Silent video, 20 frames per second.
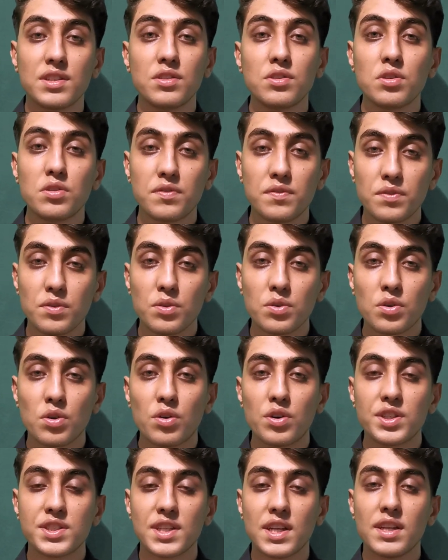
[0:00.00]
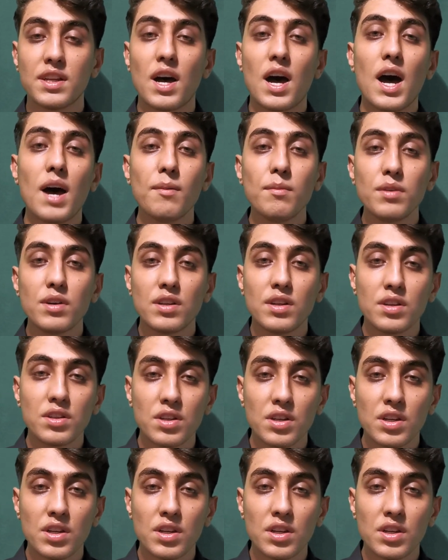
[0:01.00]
the NOTEFULL course, and I'm gonna